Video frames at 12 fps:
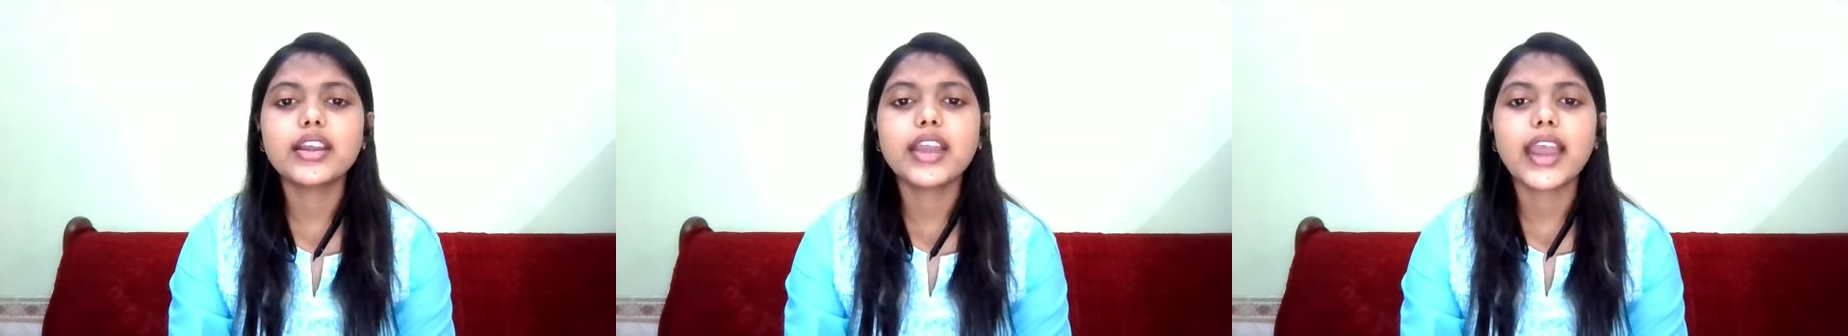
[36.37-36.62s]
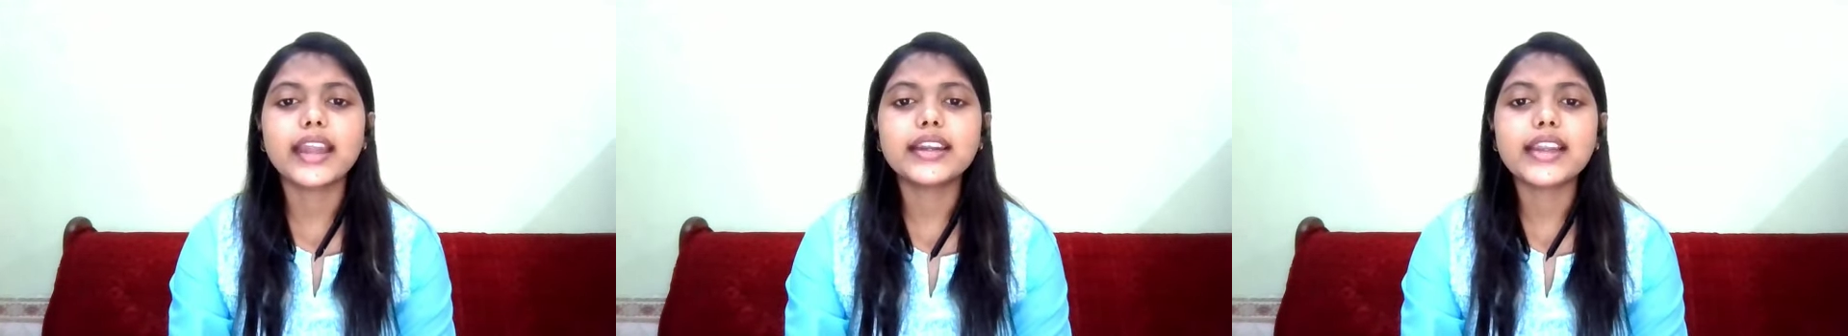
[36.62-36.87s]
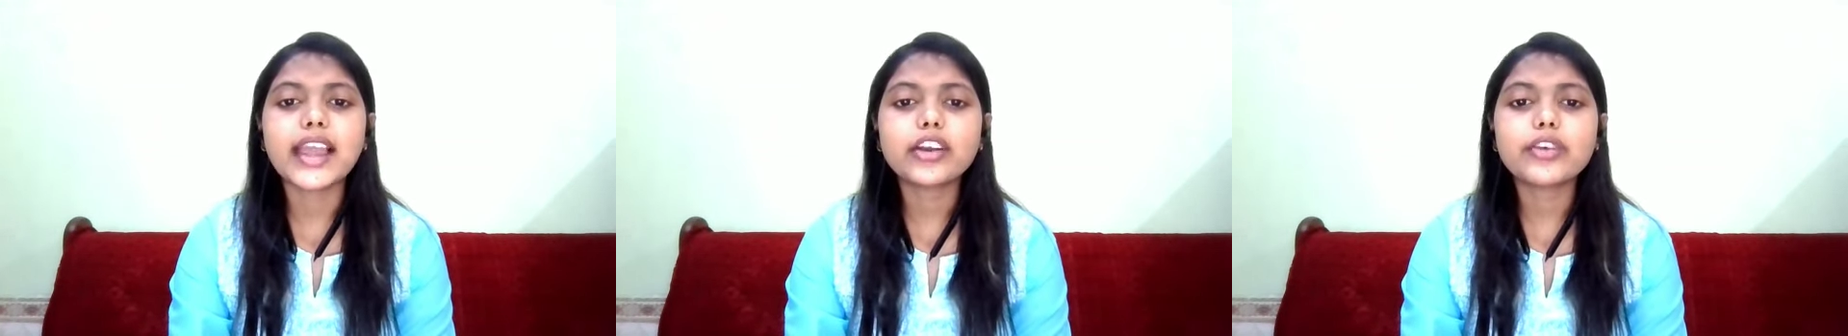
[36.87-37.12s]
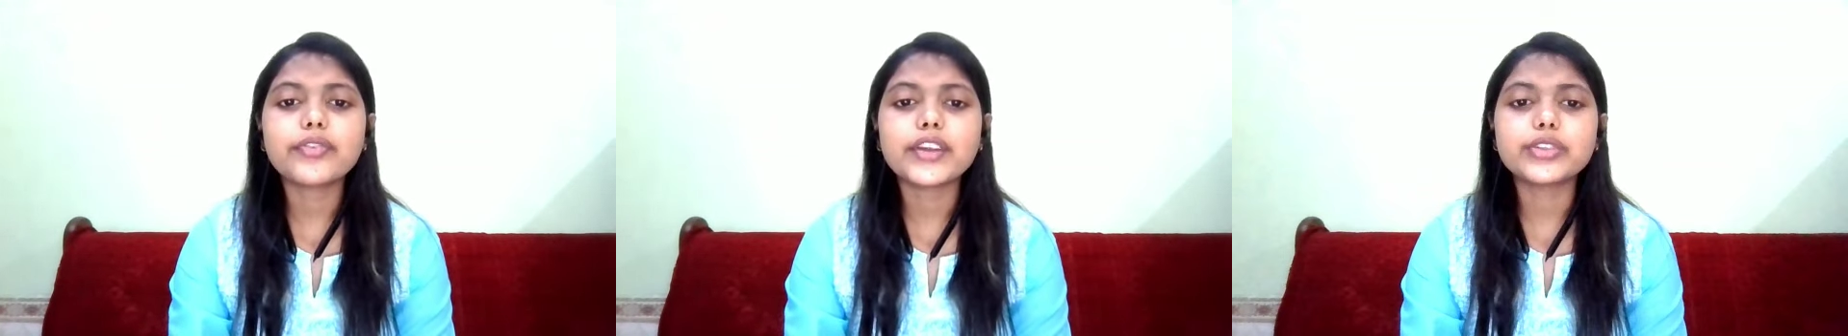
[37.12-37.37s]
and lack
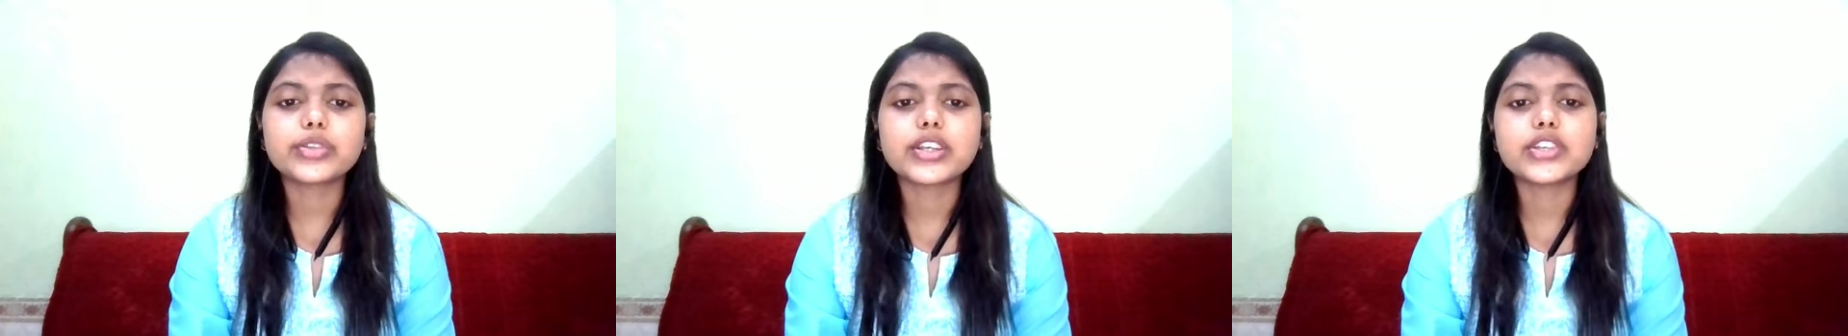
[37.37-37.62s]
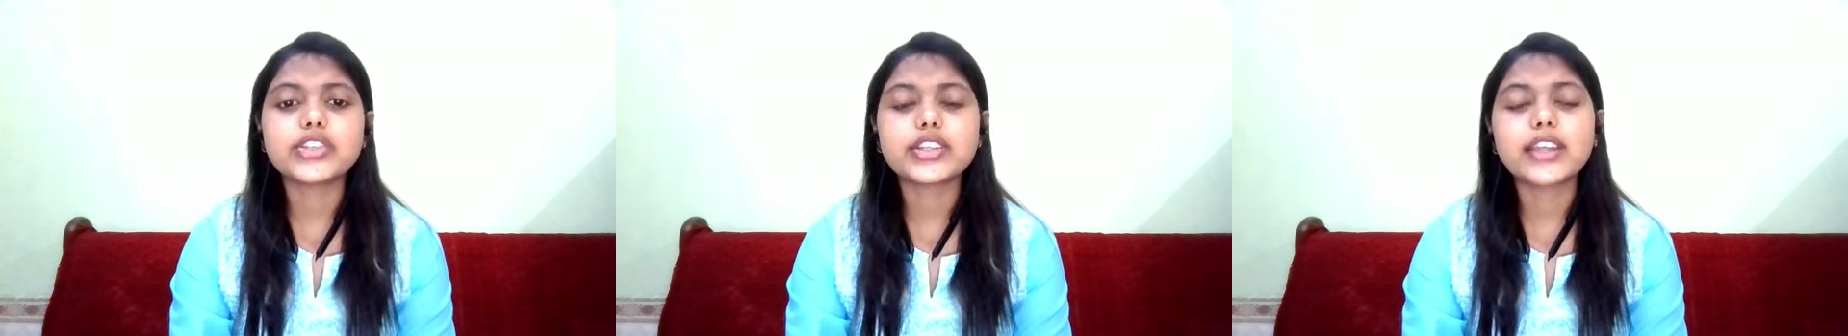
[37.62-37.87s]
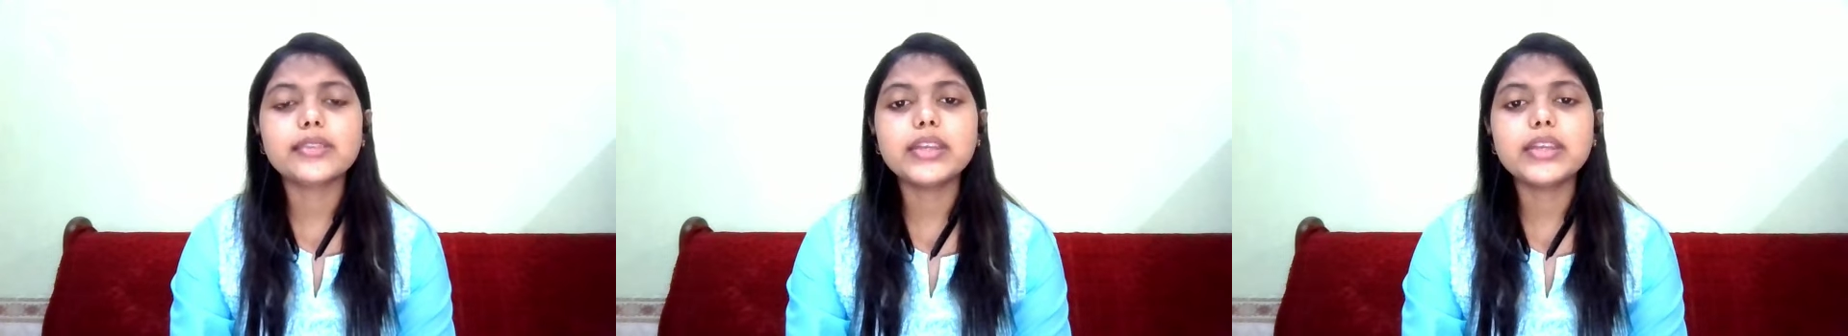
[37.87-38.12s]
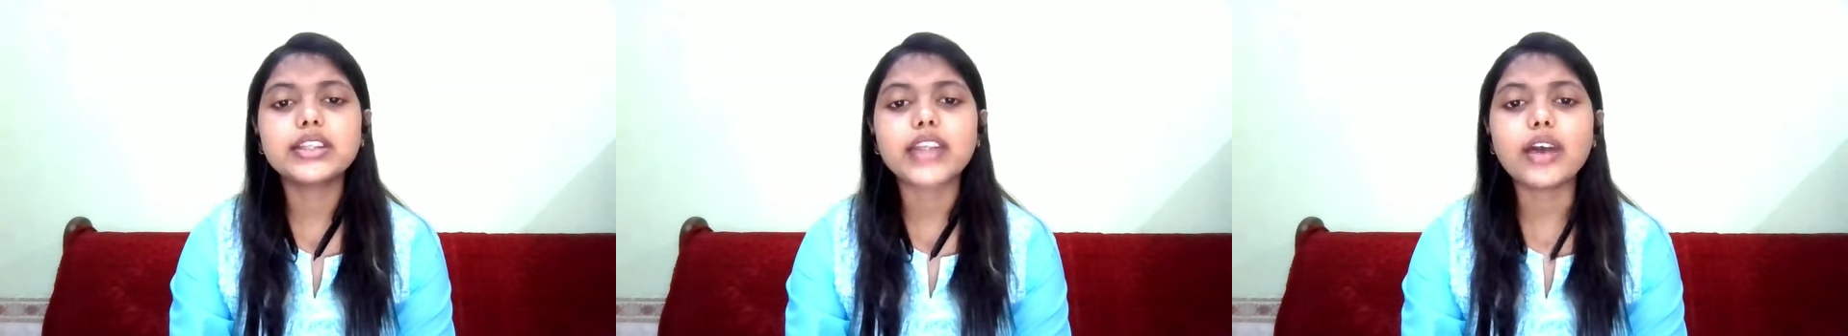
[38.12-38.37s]
of education has
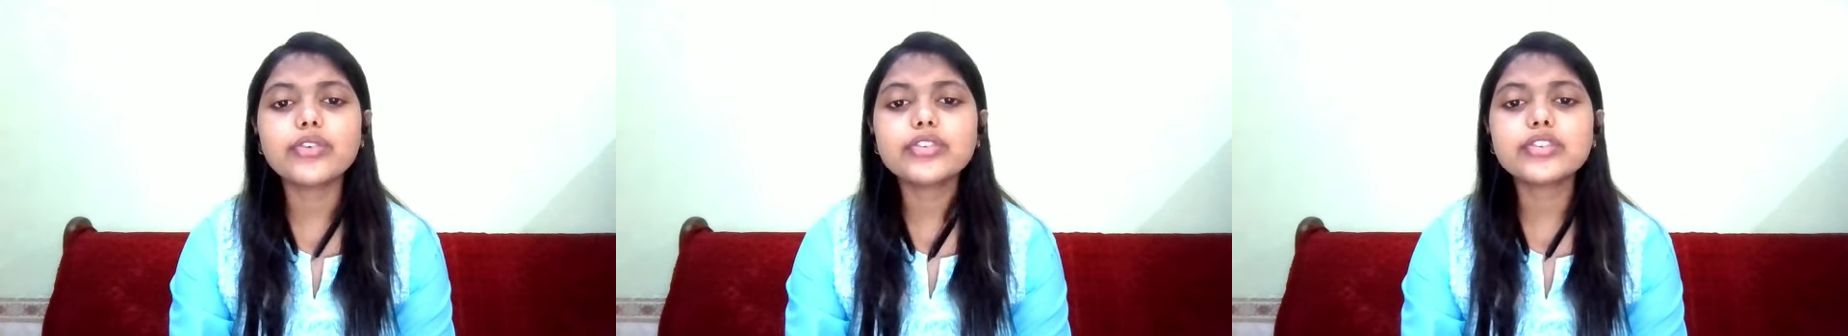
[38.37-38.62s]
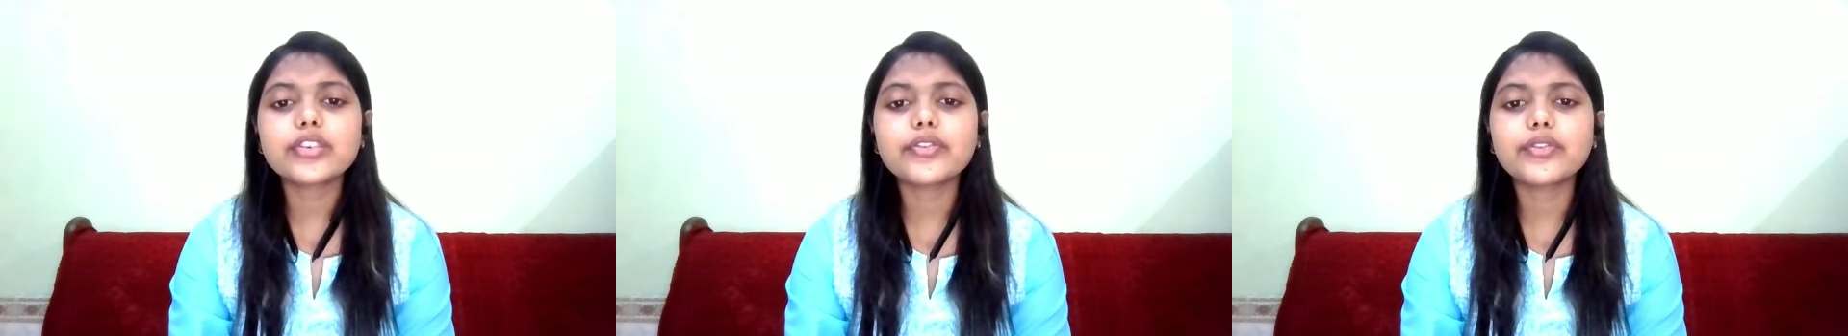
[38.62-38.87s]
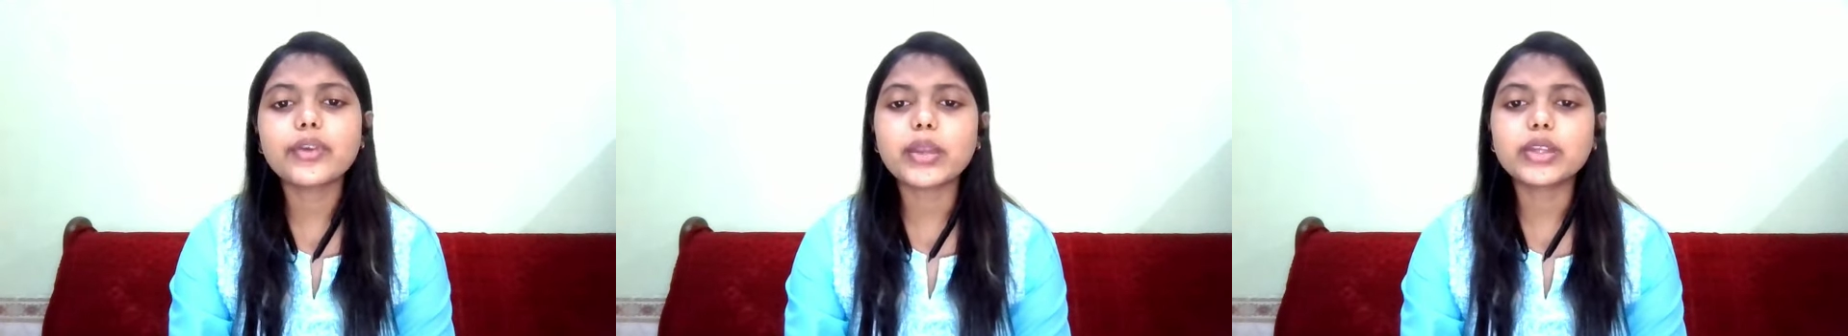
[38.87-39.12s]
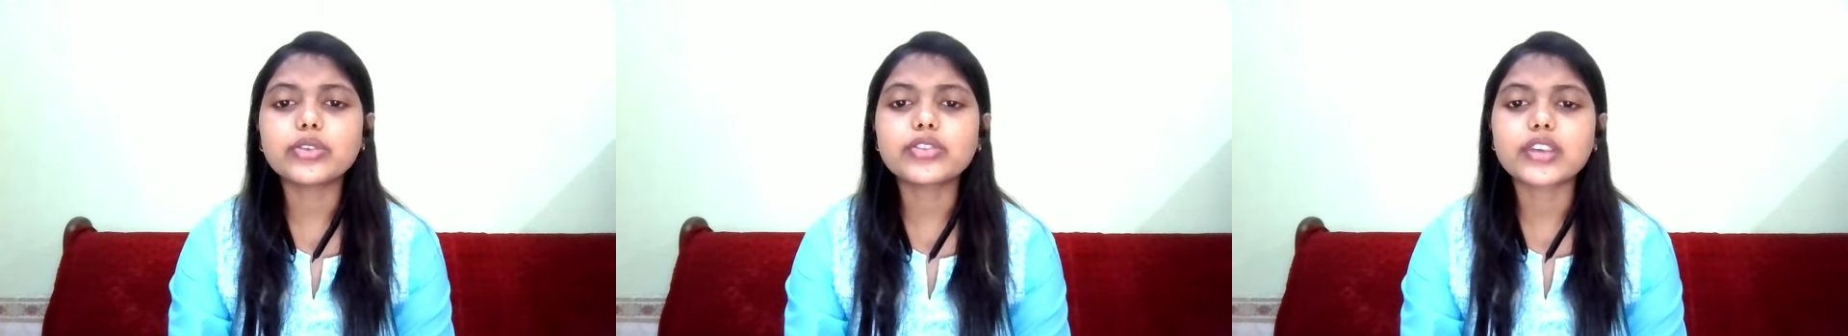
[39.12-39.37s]
made thousands of women
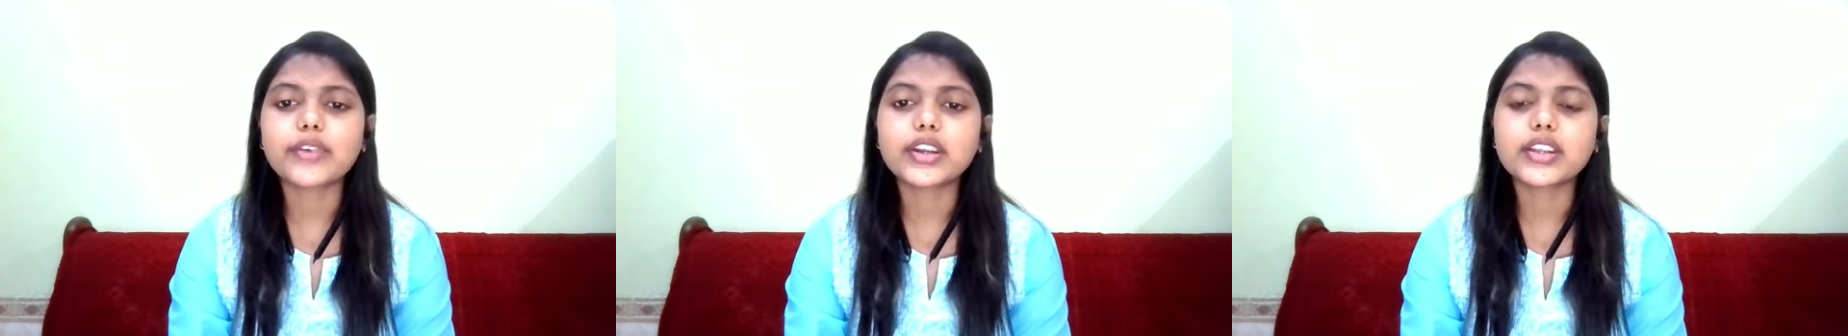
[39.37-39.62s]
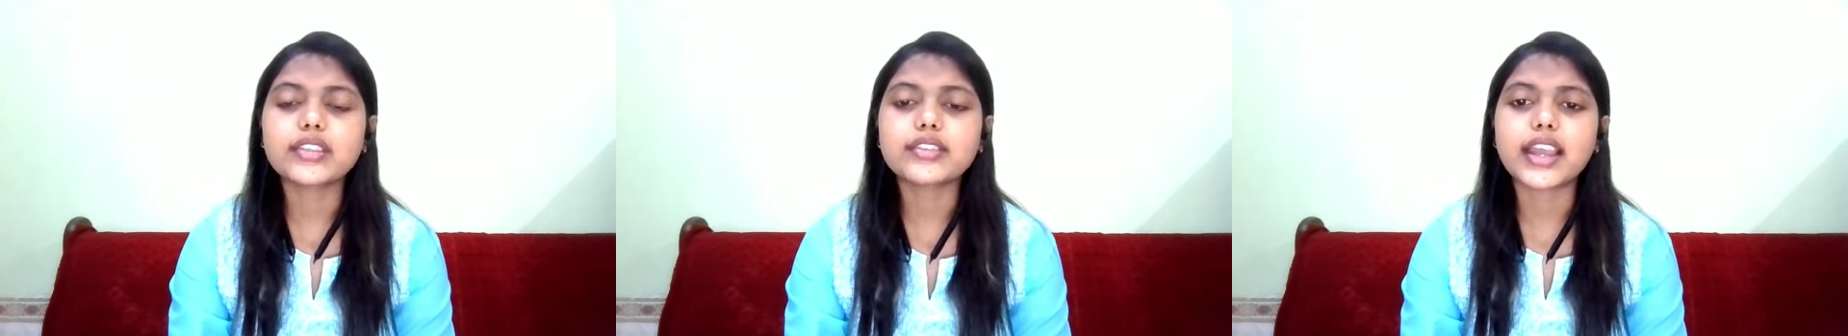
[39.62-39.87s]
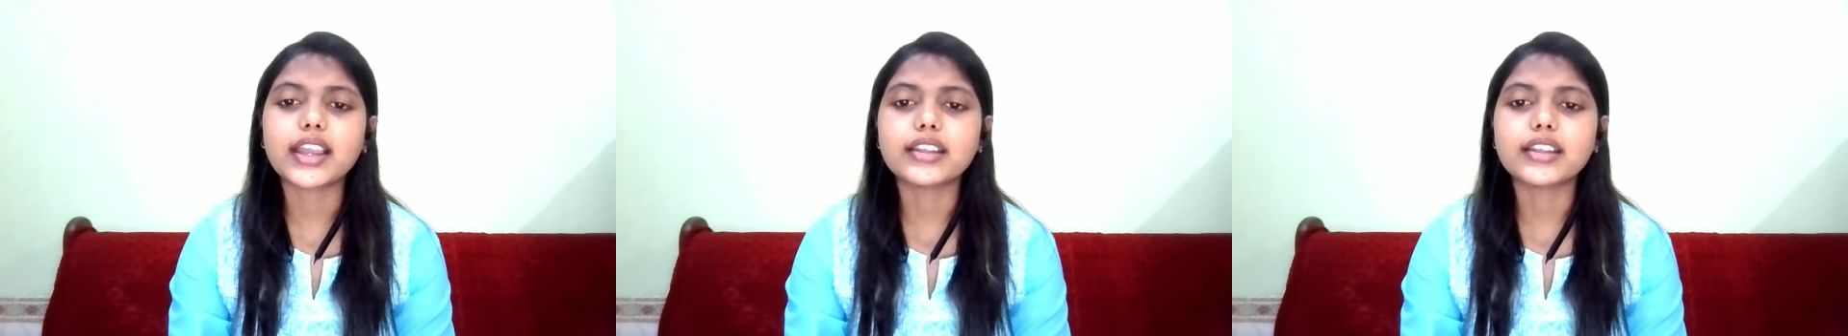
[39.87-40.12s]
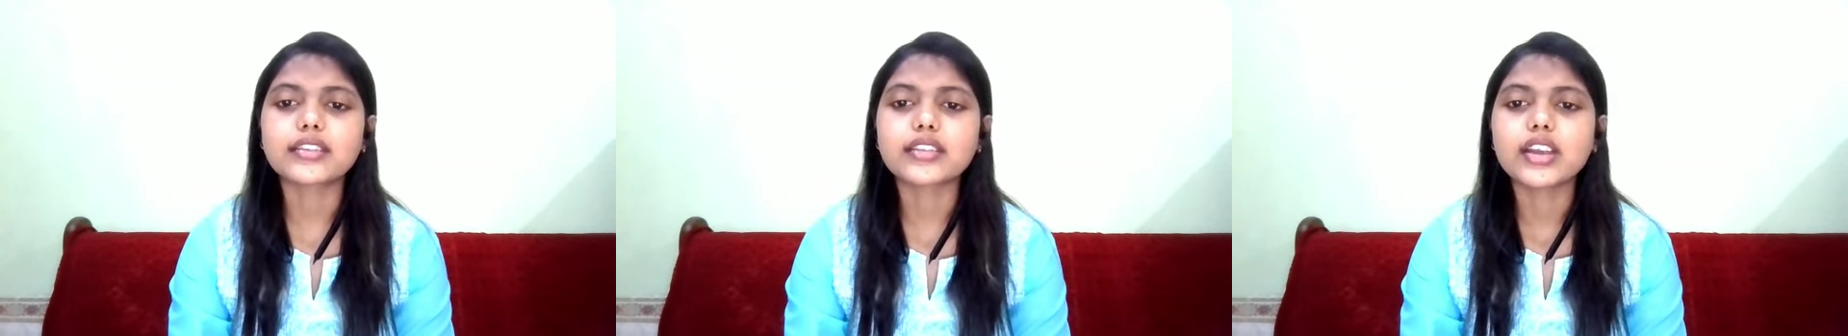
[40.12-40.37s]
to suffer in
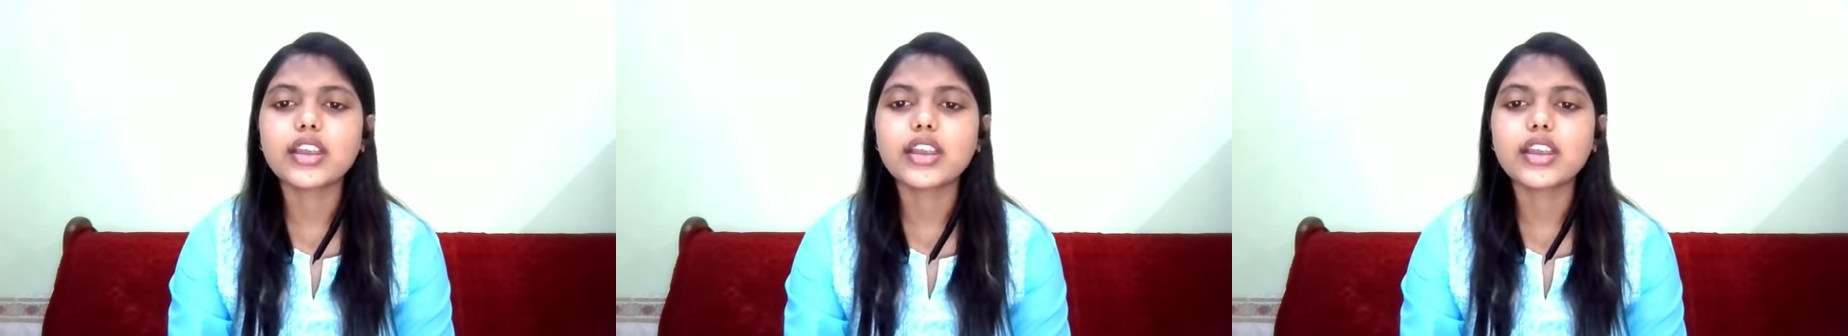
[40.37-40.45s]
silence.